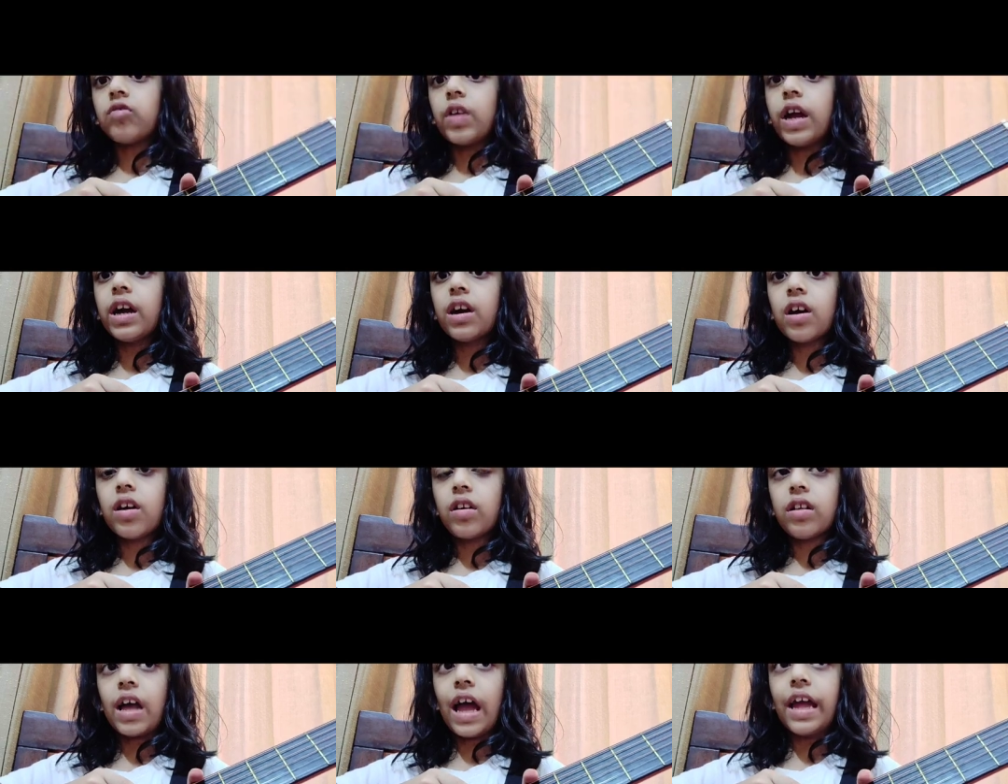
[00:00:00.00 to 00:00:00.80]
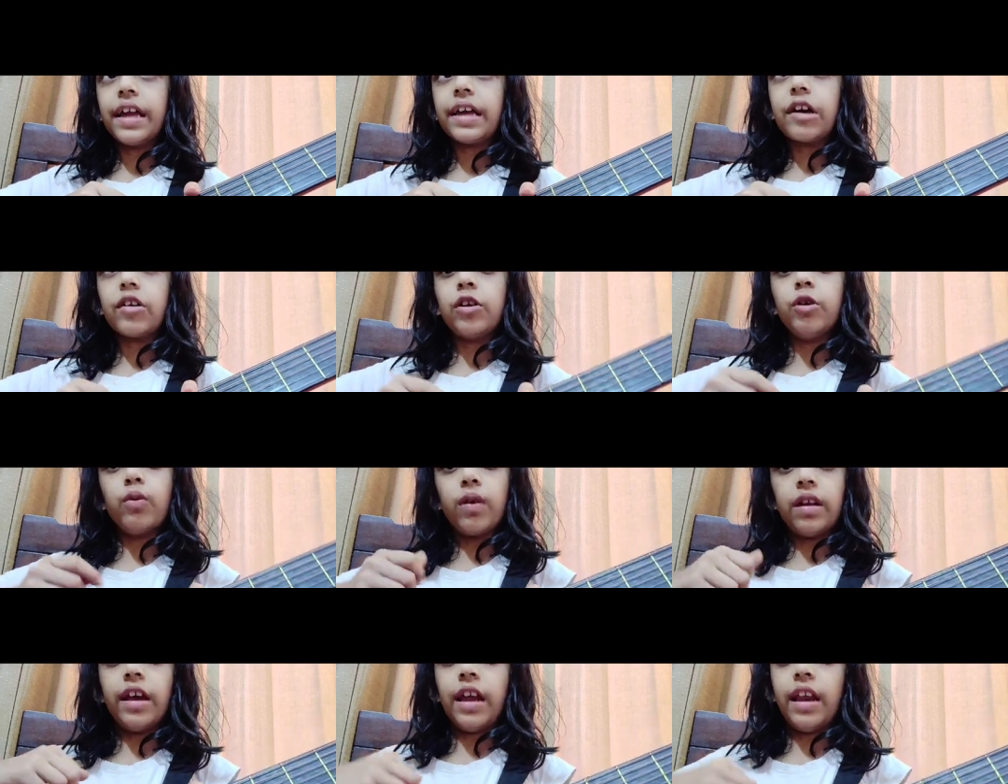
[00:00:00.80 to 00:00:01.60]
string like
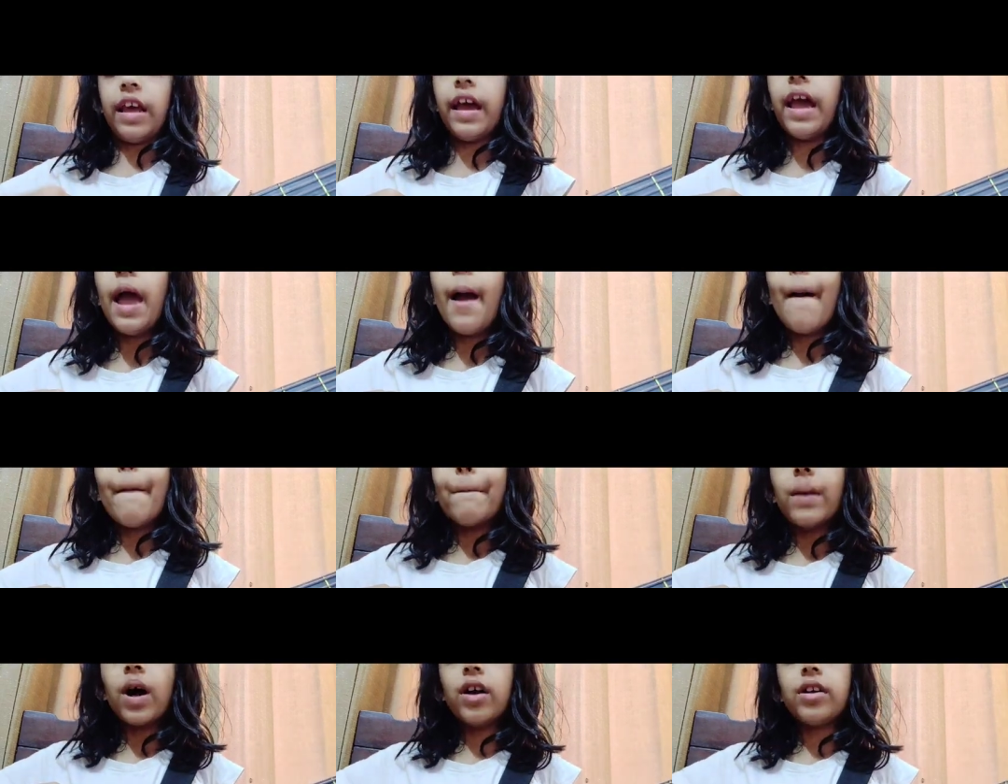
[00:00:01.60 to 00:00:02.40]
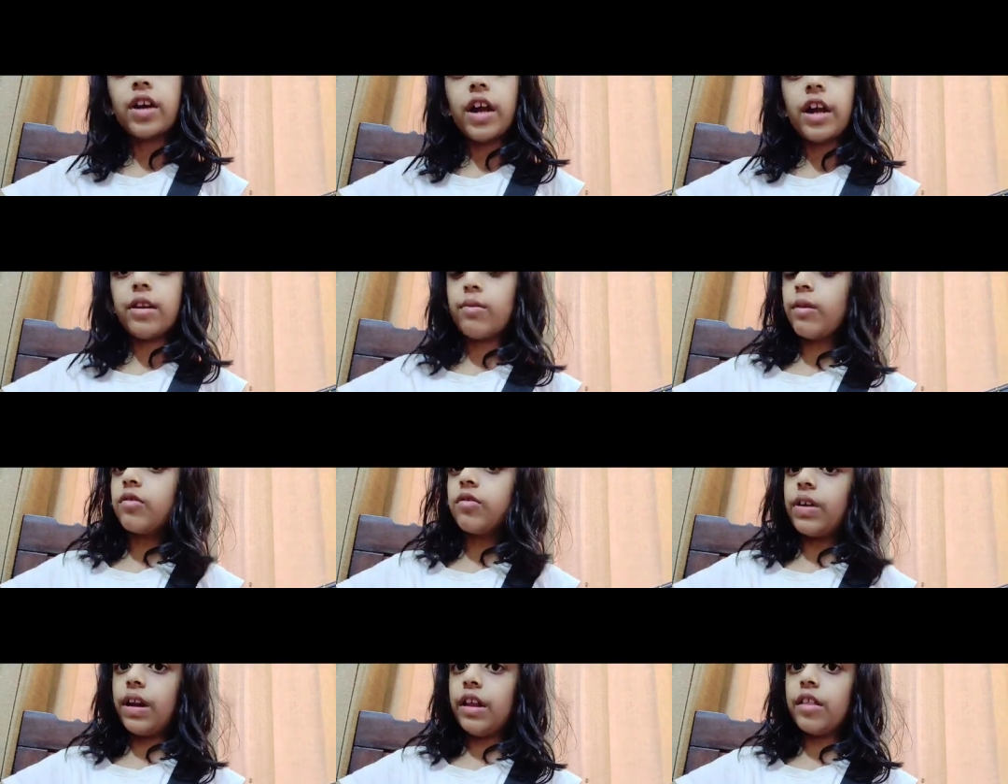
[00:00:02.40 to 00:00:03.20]
ukulele, but it
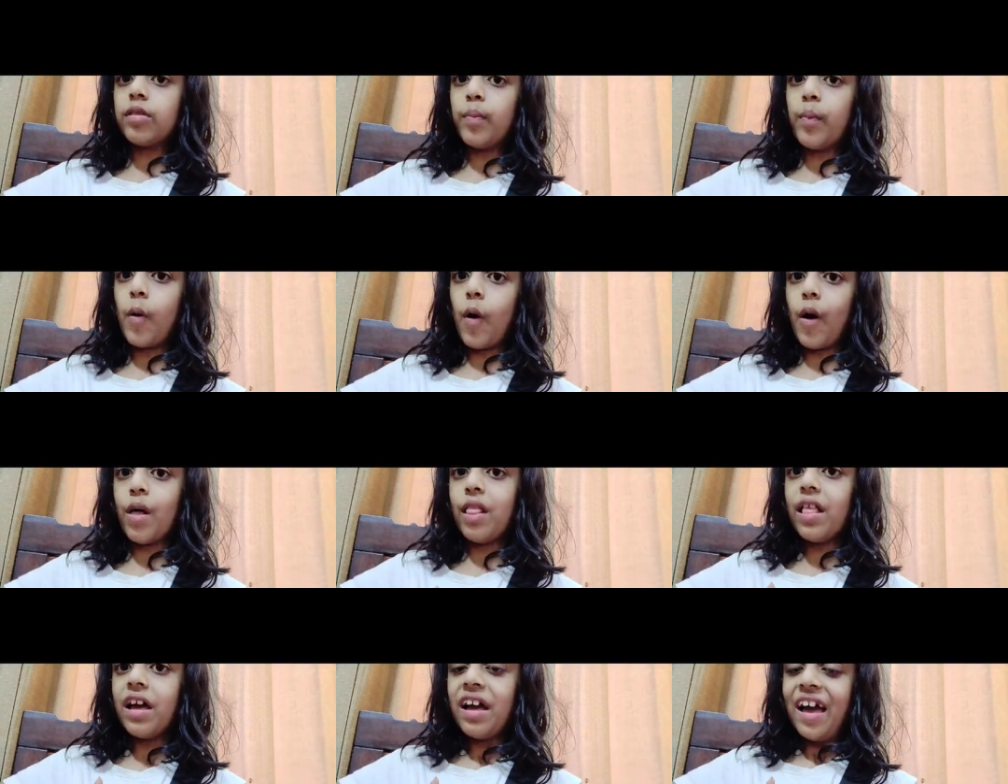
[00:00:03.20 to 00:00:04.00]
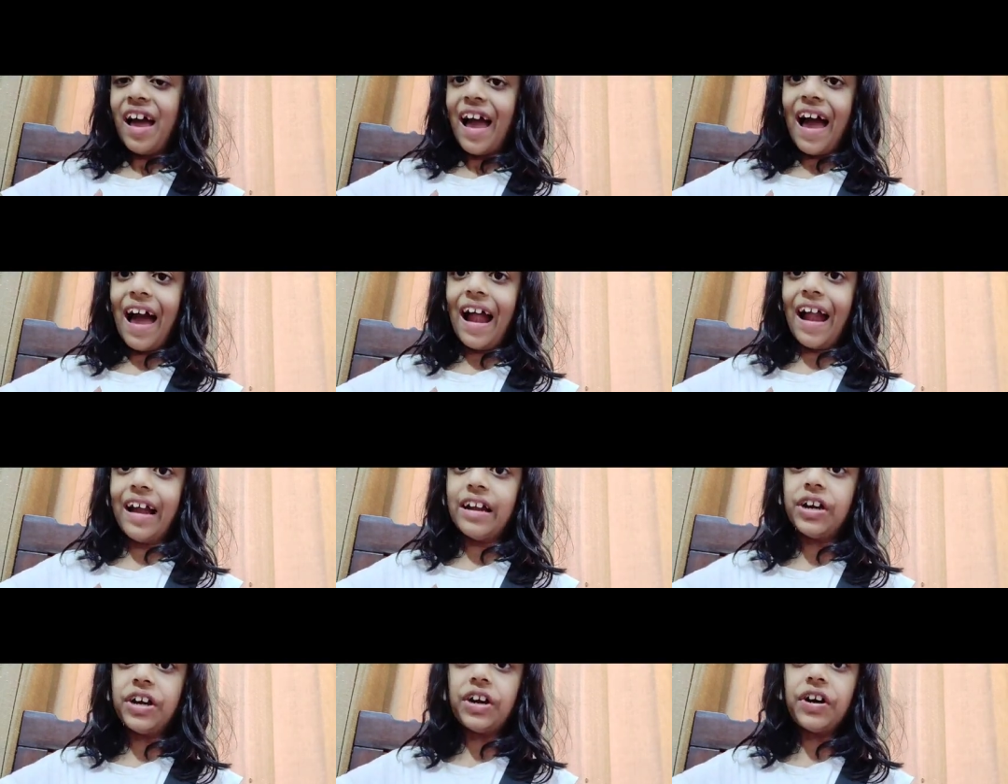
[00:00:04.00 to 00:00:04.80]
was really small
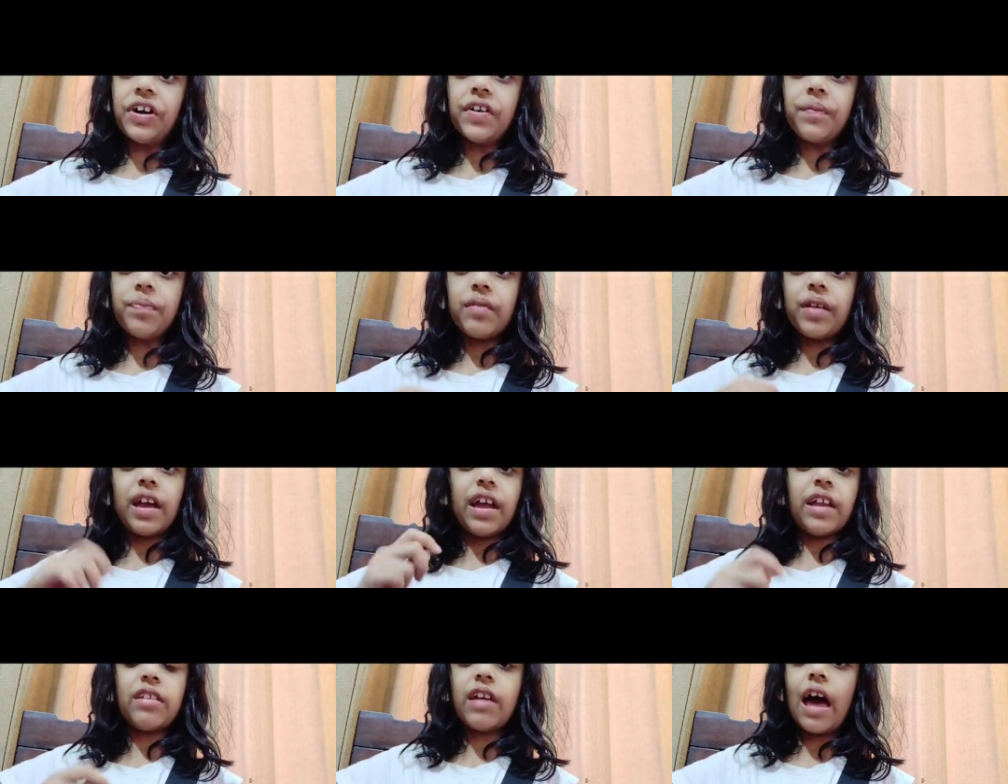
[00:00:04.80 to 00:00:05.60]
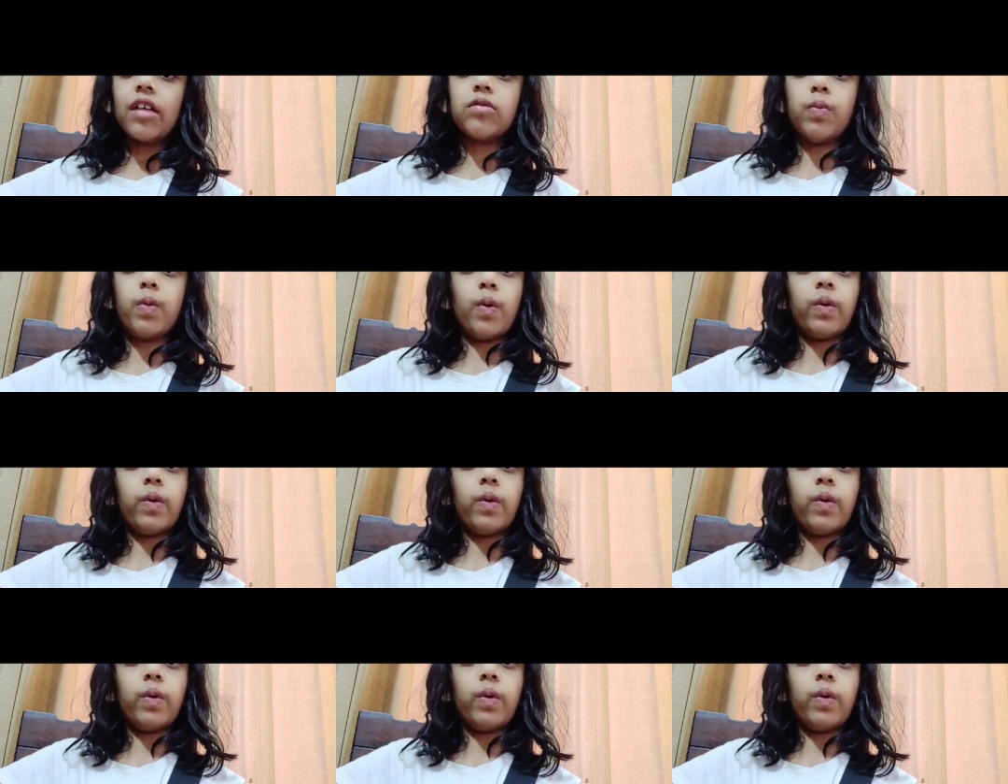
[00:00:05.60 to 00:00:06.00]
and it has